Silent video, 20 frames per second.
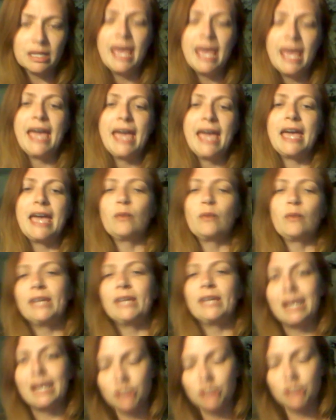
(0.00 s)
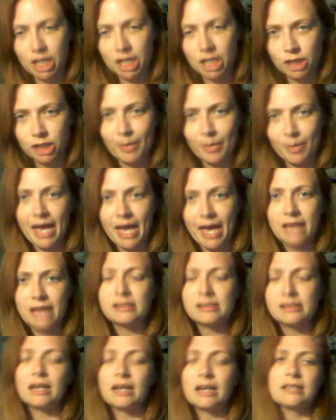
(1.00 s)
And we can't change the past,
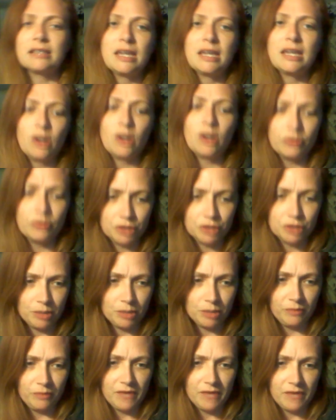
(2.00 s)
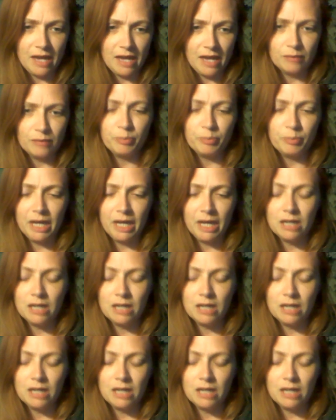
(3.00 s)
and I take ownership of that. But